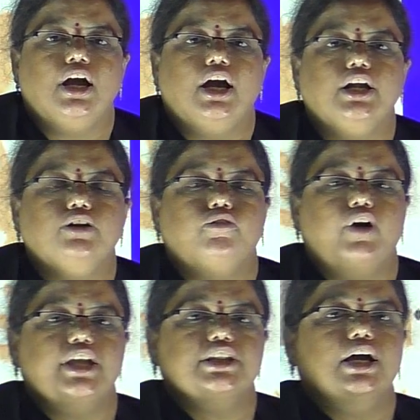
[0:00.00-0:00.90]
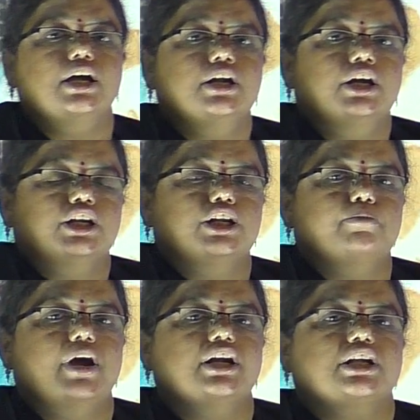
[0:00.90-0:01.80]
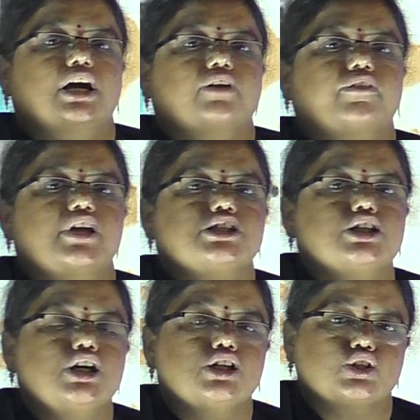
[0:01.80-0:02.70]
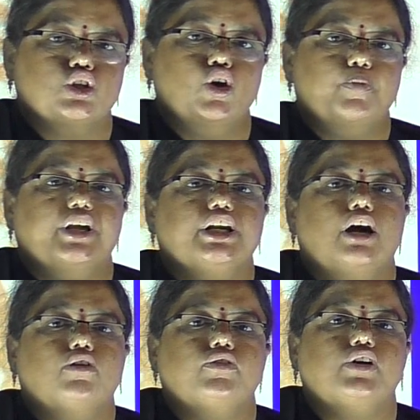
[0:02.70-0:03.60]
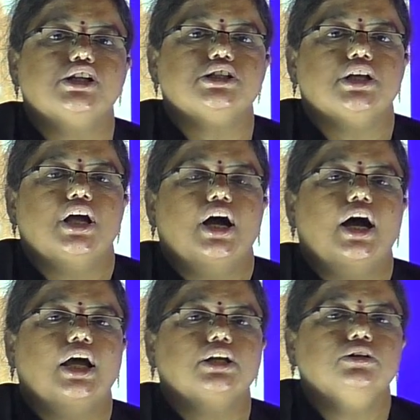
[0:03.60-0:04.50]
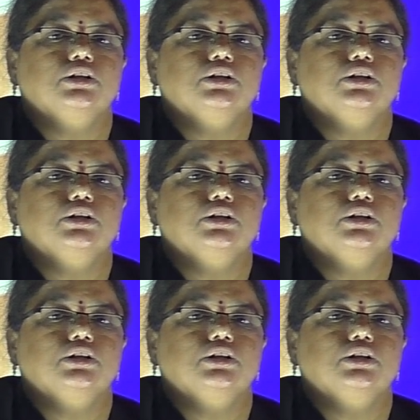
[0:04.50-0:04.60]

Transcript: and why the demand curve is sloping downwards or